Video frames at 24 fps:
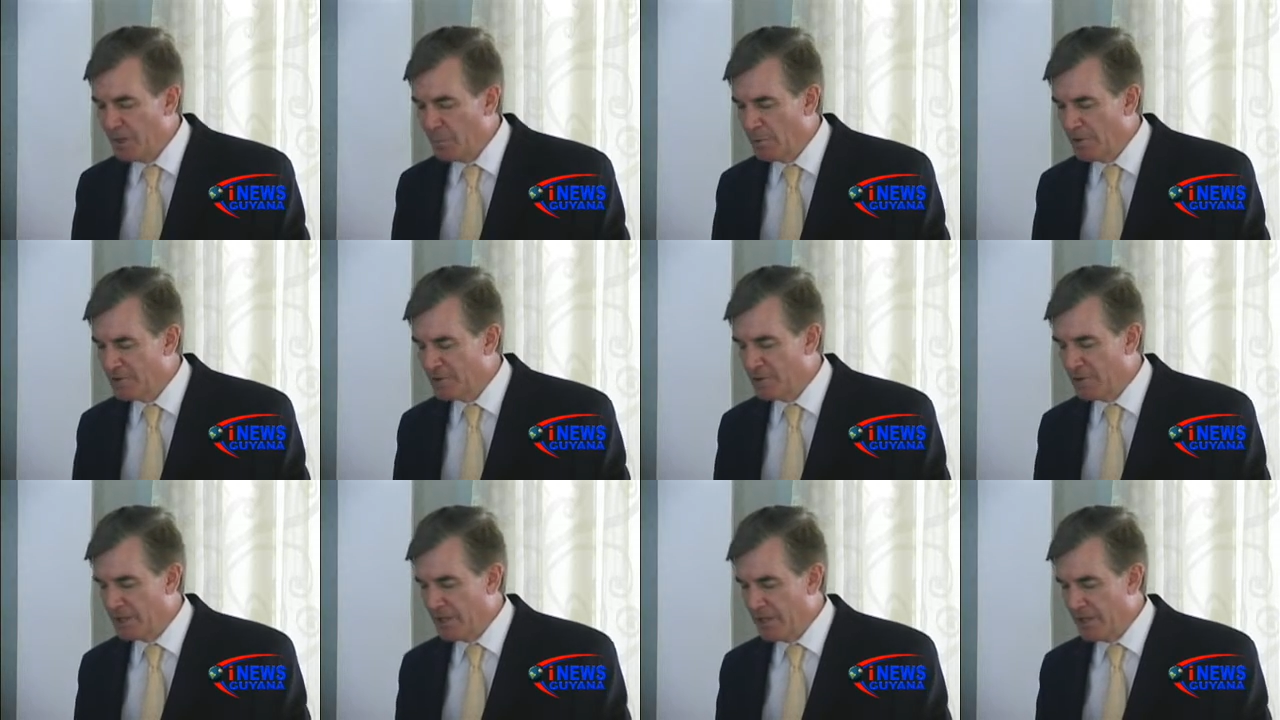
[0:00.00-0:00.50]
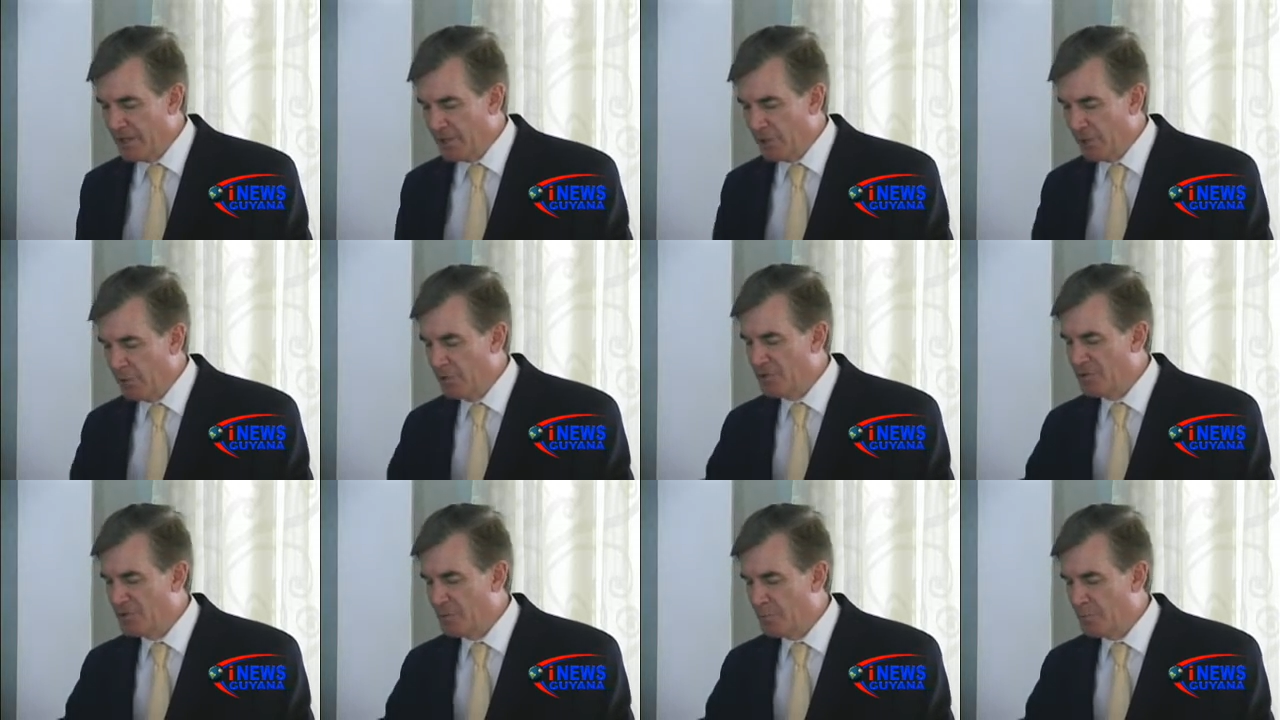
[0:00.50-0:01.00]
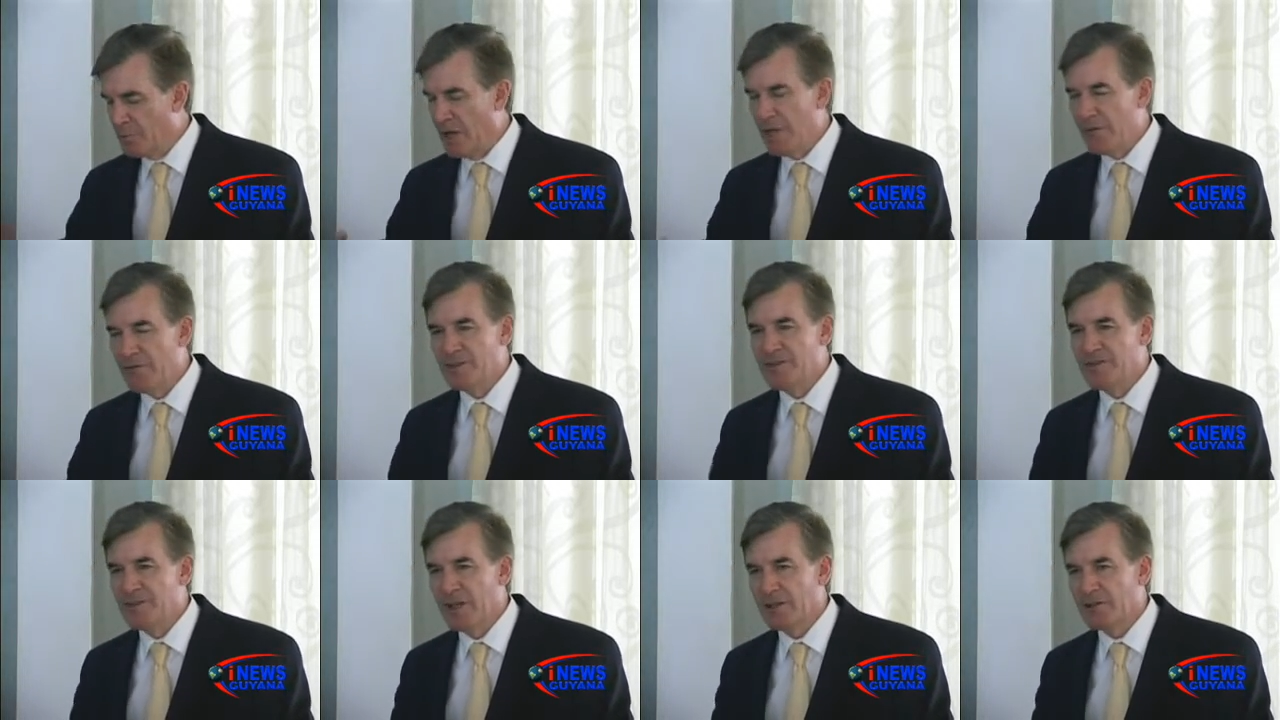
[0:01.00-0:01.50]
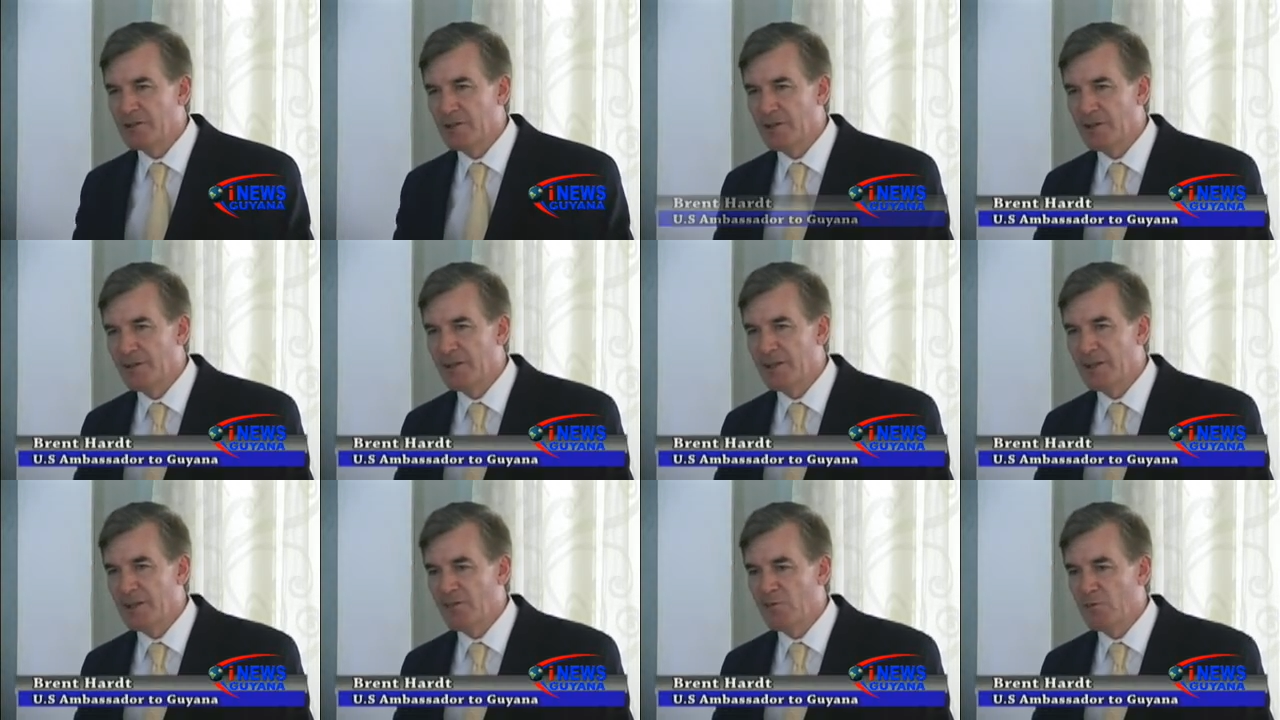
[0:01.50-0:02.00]
But certainly I encourage the private sector
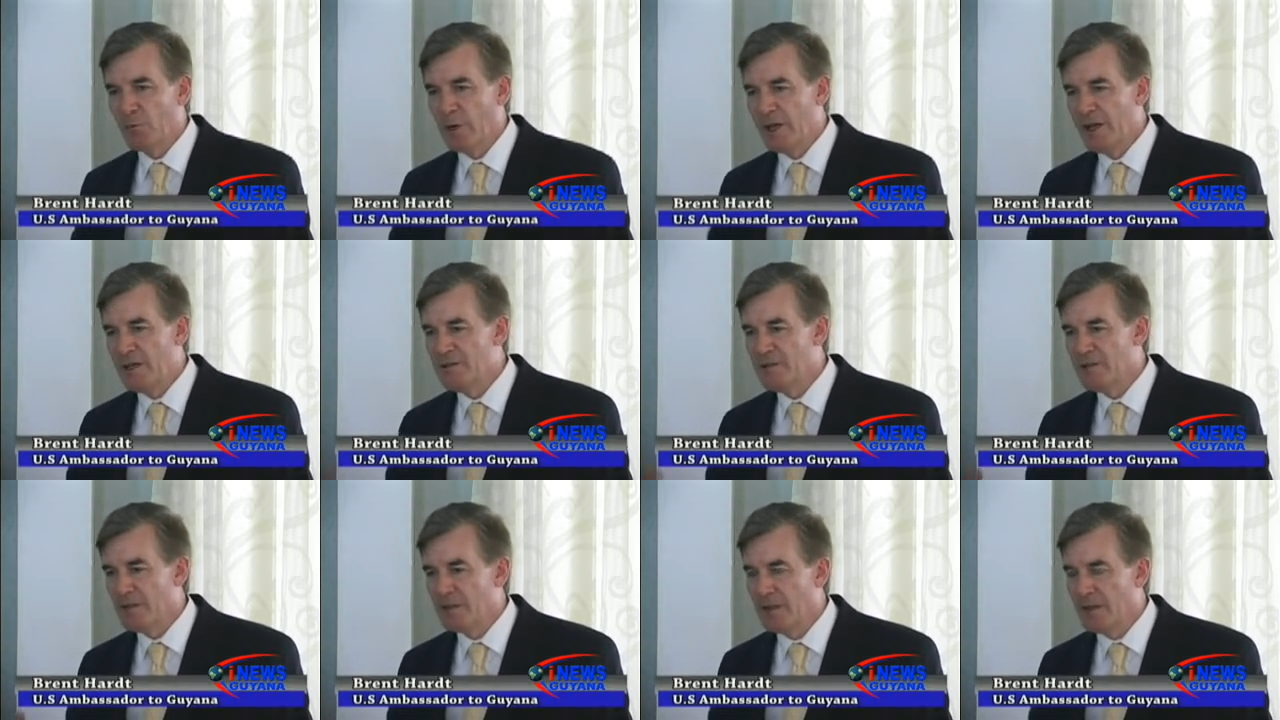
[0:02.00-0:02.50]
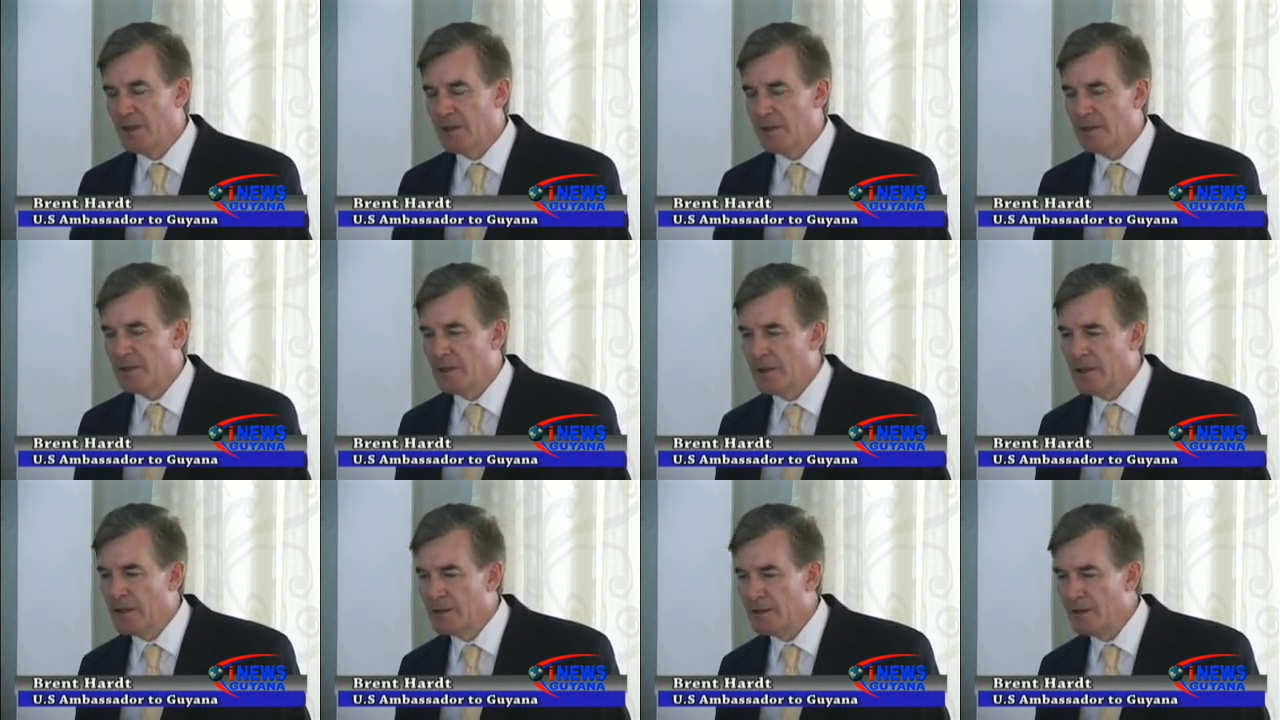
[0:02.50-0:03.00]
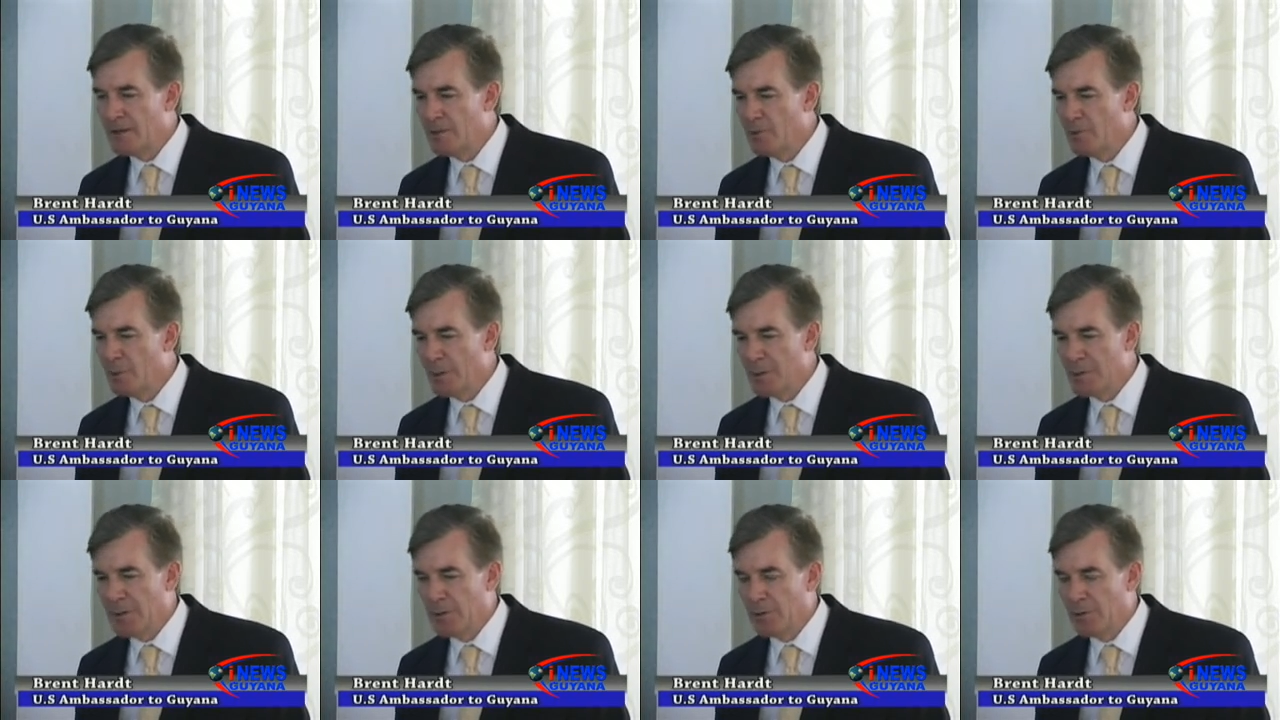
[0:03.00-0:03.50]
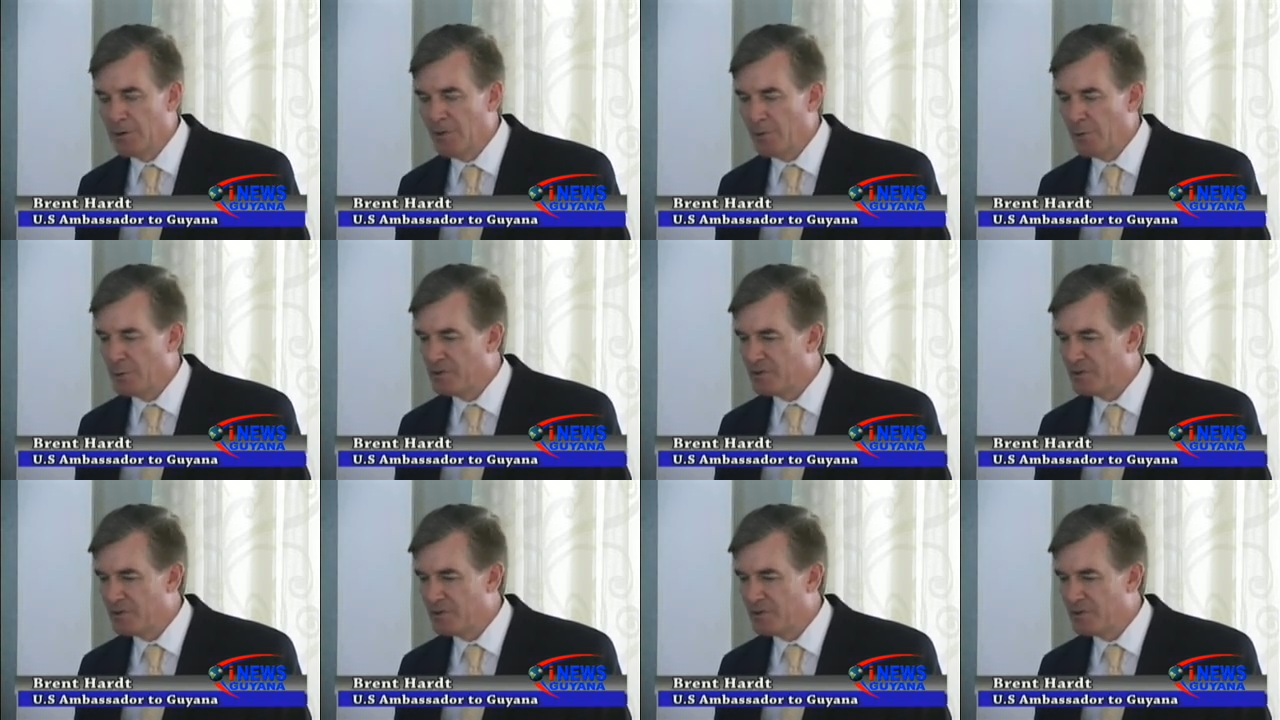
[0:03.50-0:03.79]
to think of ways that you might be able to,